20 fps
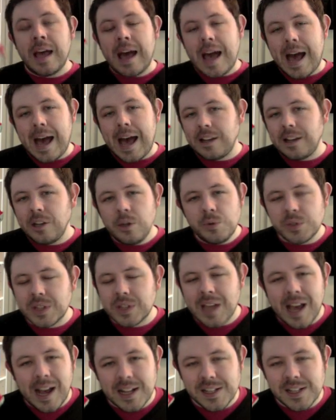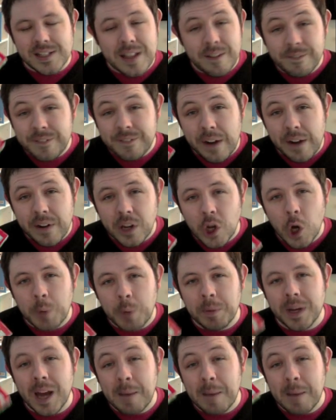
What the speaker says: And loose carts, they're very common.